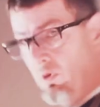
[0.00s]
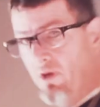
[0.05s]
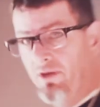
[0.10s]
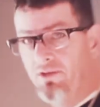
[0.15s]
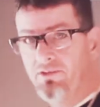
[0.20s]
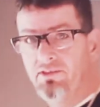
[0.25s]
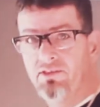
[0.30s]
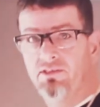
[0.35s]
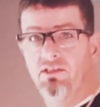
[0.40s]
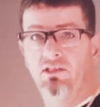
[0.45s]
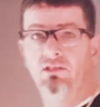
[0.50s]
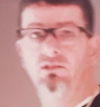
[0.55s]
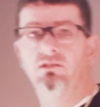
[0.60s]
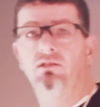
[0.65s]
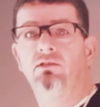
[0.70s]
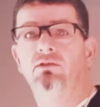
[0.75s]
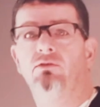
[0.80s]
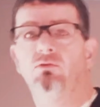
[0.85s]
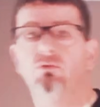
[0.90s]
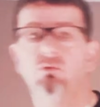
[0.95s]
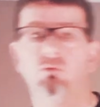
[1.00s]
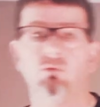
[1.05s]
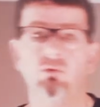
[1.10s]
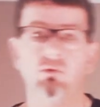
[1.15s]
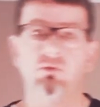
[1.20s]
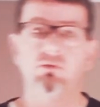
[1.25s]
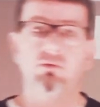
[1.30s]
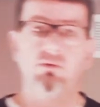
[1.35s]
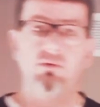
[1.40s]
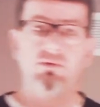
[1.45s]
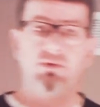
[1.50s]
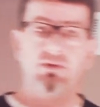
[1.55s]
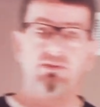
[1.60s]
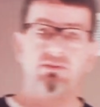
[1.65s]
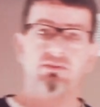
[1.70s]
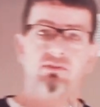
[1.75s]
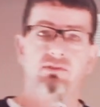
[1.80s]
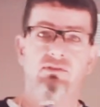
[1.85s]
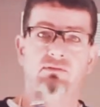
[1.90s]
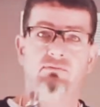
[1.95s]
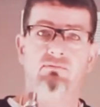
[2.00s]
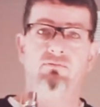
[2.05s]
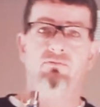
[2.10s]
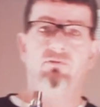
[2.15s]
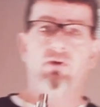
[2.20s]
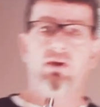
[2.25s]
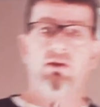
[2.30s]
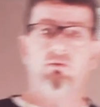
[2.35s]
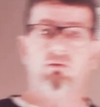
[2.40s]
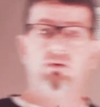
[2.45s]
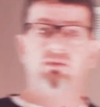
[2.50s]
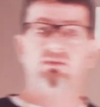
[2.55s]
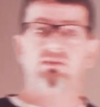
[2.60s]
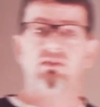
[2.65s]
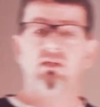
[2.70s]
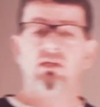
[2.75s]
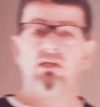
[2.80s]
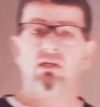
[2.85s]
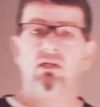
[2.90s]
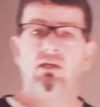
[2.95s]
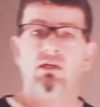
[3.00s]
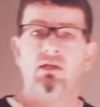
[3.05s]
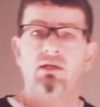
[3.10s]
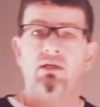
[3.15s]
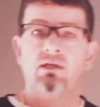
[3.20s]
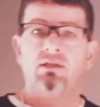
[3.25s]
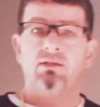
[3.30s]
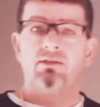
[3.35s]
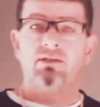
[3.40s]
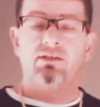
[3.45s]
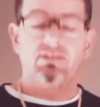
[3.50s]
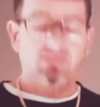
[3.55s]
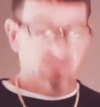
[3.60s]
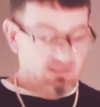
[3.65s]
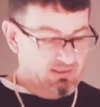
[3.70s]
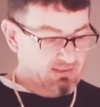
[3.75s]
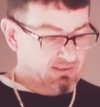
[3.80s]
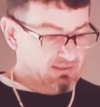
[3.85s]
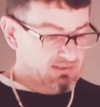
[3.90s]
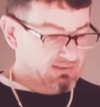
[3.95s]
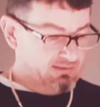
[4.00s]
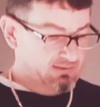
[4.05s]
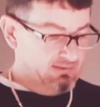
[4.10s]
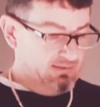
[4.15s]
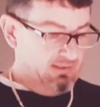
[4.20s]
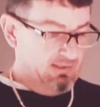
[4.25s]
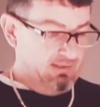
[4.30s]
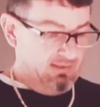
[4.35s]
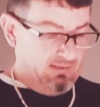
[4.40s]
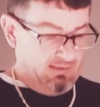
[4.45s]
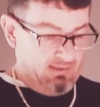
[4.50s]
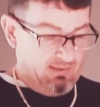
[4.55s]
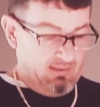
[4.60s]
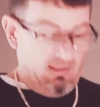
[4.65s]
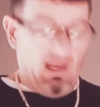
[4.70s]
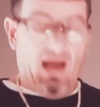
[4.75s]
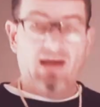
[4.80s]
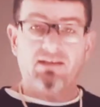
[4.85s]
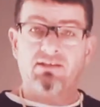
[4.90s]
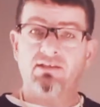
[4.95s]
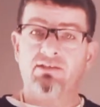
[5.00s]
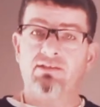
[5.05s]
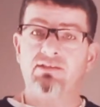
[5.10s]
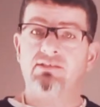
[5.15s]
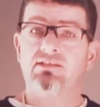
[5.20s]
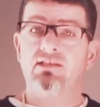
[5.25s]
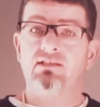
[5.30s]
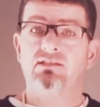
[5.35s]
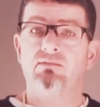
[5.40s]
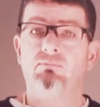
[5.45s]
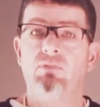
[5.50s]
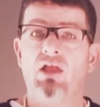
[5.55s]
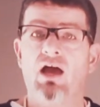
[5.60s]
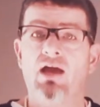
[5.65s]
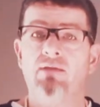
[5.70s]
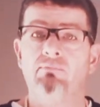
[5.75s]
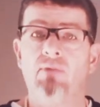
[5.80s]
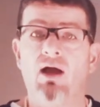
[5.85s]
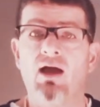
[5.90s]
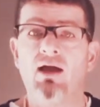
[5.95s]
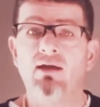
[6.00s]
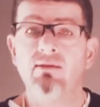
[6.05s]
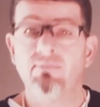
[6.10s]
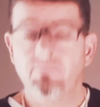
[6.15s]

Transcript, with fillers: to discontinue this fragrance. This is, I did this as a blind buy,